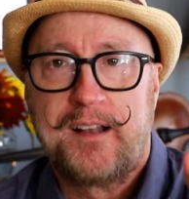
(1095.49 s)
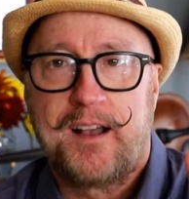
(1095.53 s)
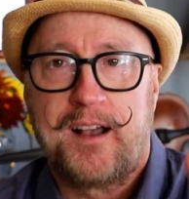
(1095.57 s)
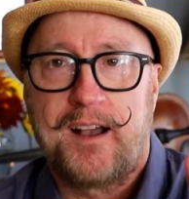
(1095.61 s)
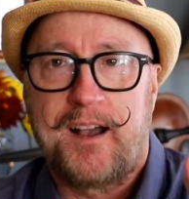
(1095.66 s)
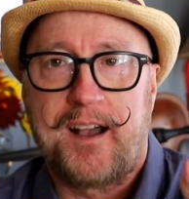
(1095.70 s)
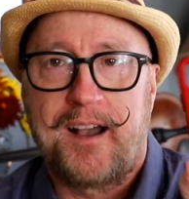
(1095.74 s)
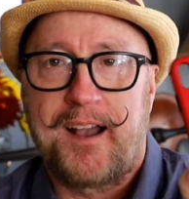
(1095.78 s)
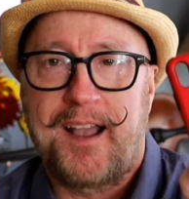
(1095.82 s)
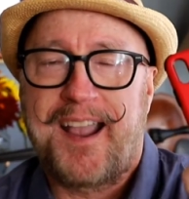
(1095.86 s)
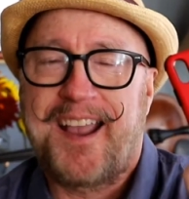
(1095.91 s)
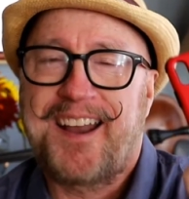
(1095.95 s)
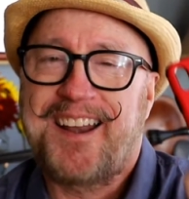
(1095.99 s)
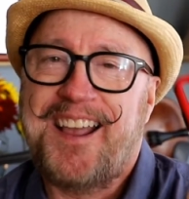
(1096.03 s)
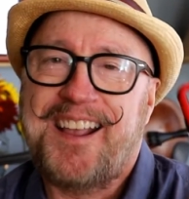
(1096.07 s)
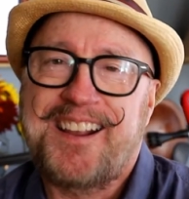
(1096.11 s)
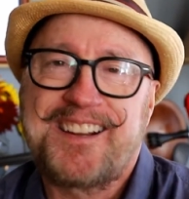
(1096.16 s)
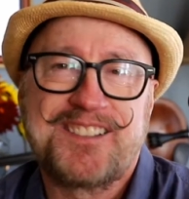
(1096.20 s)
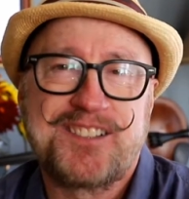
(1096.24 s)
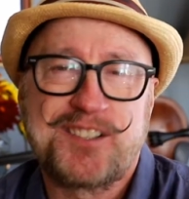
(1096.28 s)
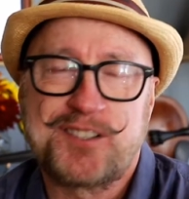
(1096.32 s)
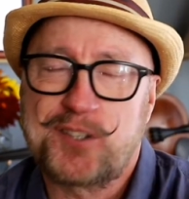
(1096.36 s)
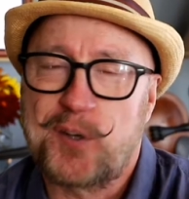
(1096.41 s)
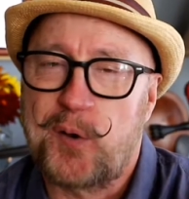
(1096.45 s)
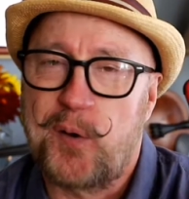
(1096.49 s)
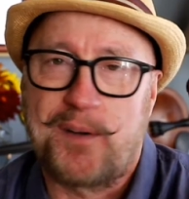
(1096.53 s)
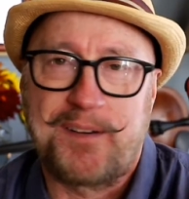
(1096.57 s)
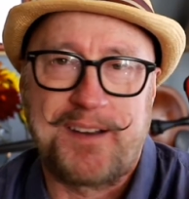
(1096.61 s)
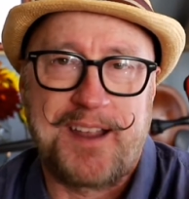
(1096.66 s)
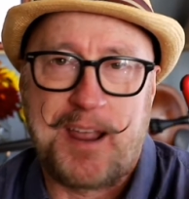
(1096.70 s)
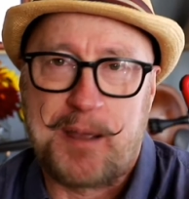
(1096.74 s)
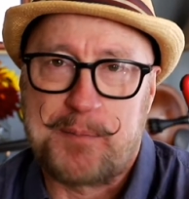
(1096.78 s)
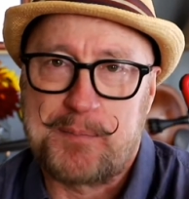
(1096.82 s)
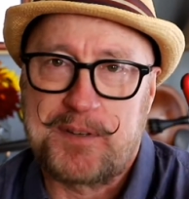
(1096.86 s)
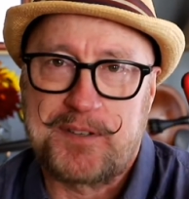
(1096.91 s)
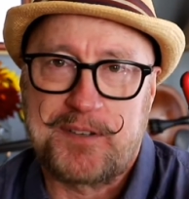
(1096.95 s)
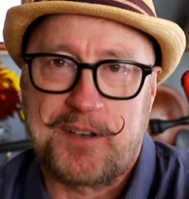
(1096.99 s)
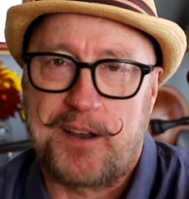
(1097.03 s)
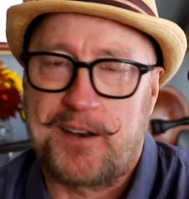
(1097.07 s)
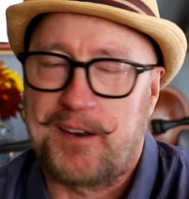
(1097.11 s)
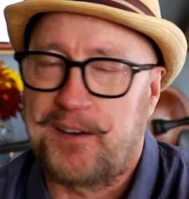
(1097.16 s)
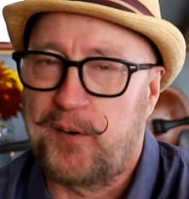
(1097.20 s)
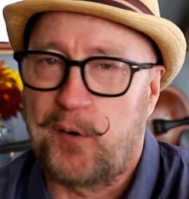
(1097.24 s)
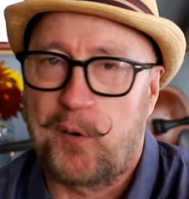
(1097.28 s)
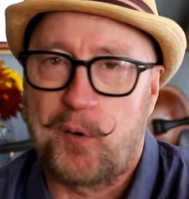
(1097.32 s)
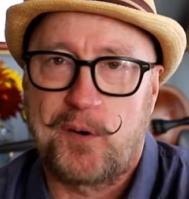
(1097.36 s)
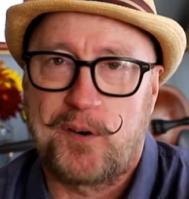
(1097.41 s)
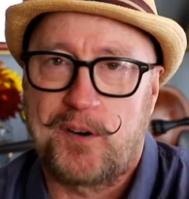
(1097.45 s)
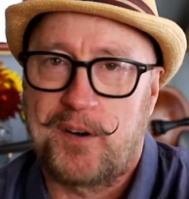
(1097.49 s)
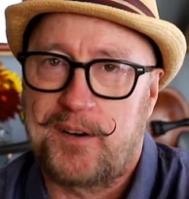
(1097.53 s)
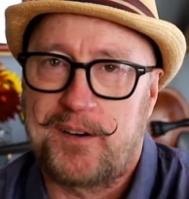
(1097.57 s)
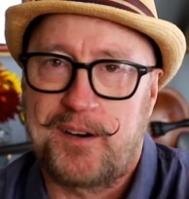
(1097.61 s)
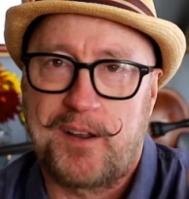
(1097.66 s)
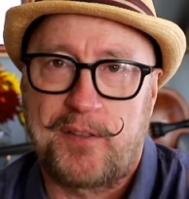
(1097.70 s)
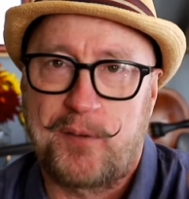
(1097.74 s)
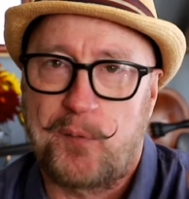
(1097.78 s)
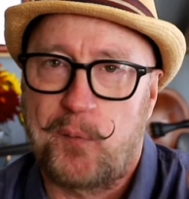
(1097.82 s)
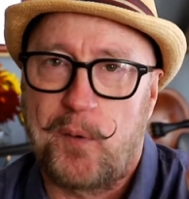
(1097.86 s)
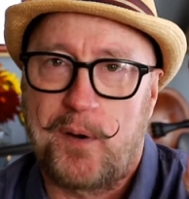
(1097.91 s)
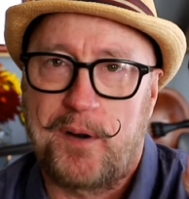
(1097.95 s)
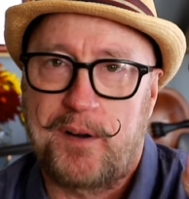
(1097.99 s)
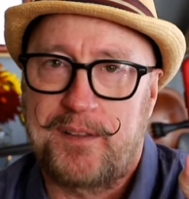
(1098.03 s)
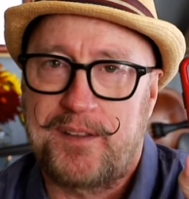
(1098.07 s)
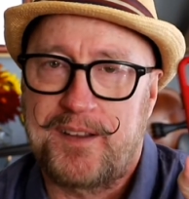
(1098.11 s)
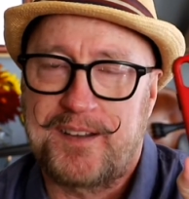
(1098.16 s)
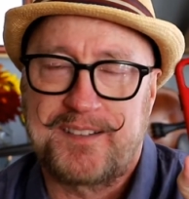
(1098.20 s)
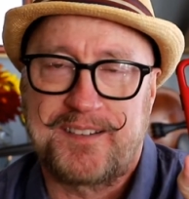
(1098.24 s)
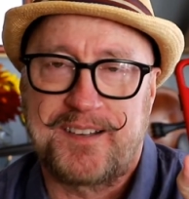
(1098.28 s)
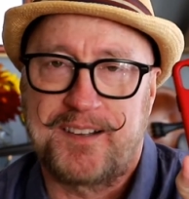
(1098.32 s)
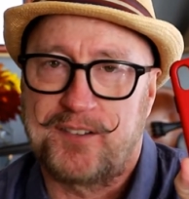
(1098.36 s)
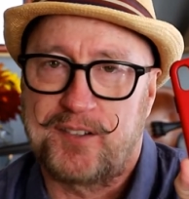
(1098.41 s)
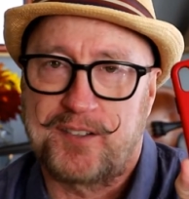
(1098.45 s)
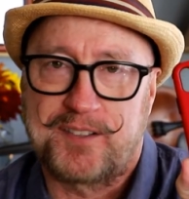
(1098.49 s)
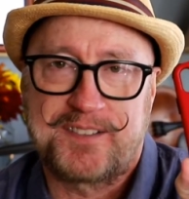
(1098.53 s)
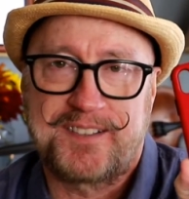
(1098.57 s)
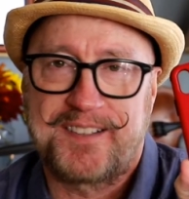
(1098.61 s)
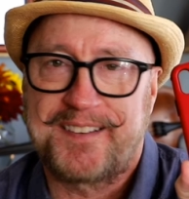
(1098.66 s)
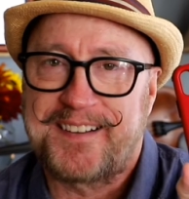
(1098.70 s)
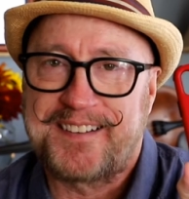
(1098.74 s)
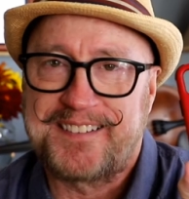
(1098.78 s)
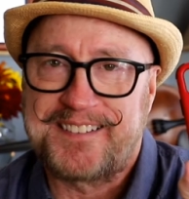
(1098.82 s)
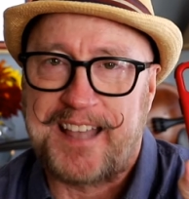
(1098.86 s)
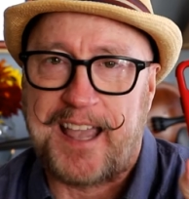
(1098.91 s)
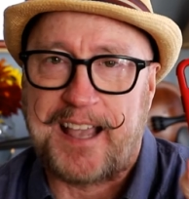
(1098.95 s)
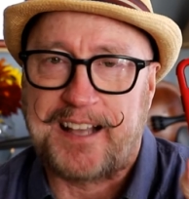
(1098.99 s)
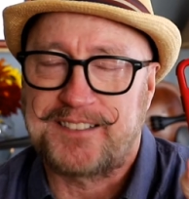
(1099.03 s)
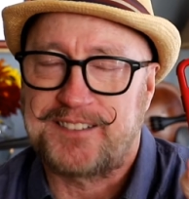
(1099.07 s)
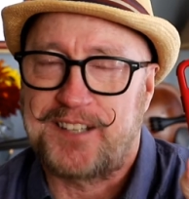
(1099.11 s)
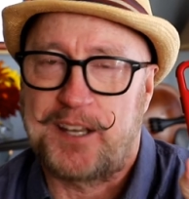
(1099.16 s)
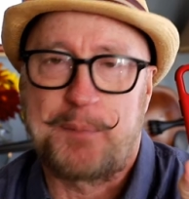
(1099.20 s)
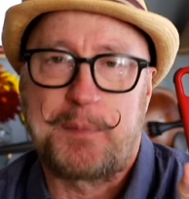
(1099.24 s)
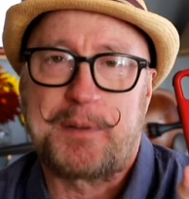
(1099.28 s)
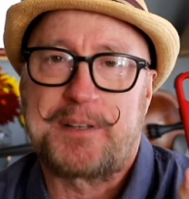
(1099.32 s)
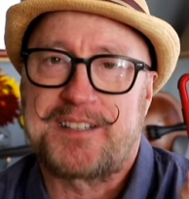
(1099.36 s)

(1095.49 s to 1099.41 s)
And I can just go on Amazon and order another one of these that looks the exact same.